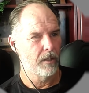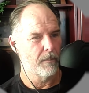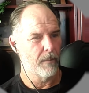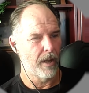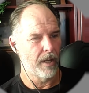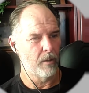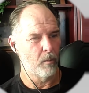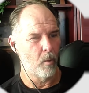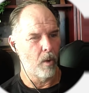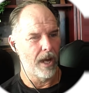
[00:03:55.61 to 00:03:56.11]

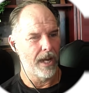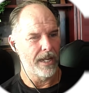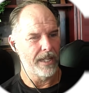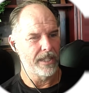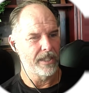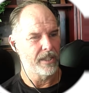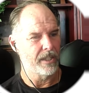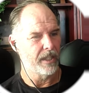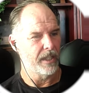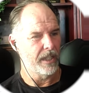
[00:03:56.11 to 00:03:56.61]
Model Y
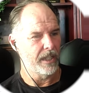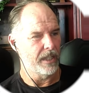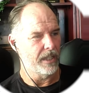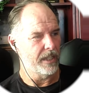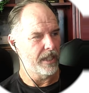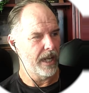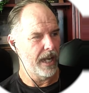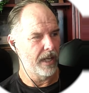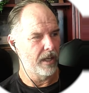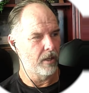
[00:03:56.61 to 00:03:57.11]
is
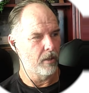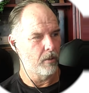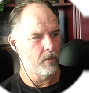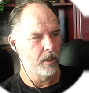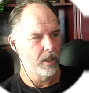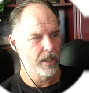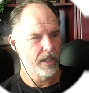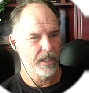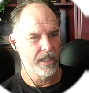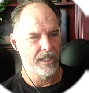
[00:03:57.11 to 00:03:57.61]
in
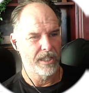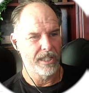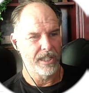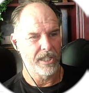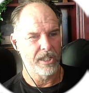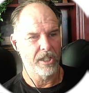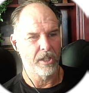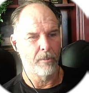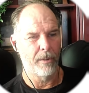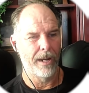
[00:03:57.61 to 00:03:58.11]
yellow,
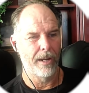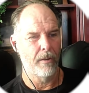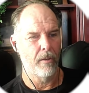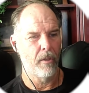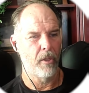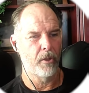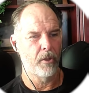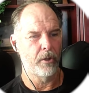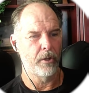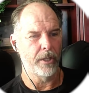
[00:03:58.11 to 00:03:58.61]
sits at
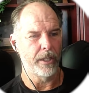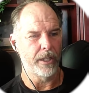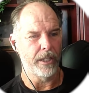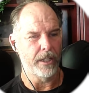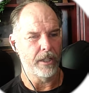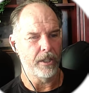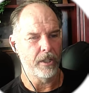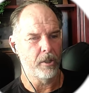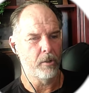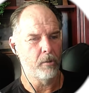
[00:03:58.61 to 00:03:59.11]
around
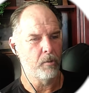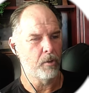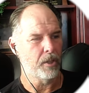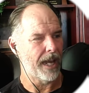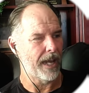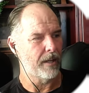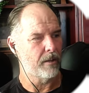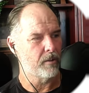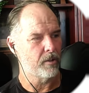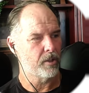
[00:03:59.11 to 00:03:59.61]

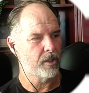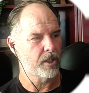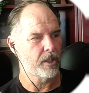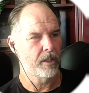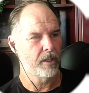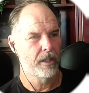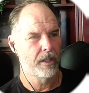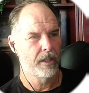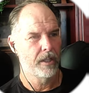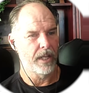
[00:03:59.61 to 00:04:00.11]

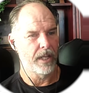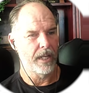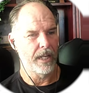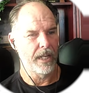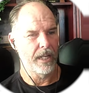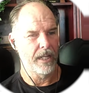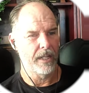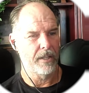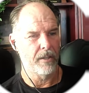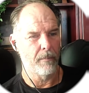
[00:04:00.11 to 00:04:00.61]
32,000,
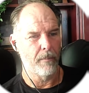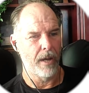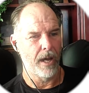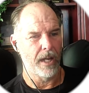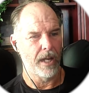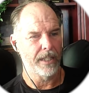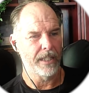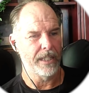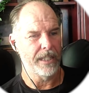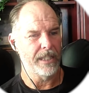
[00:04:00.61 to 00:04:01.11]
and the
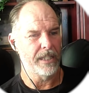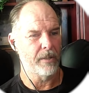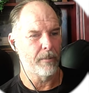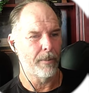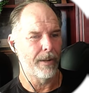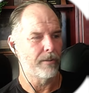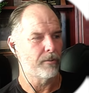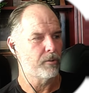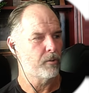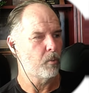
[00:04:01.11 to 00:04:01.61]
Mach-E is
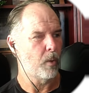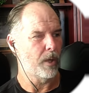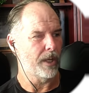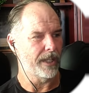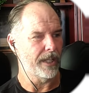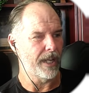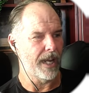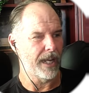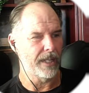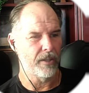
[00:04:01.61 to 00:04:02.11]
around
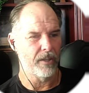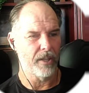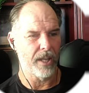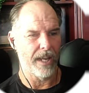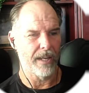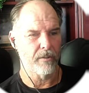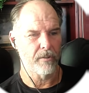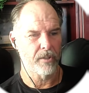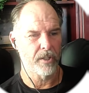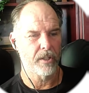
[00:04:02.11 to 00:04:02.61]

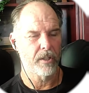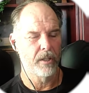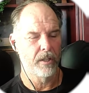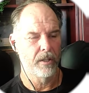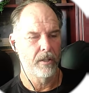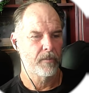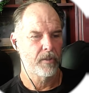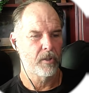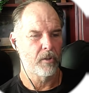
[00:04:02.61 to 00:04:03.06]
29,000.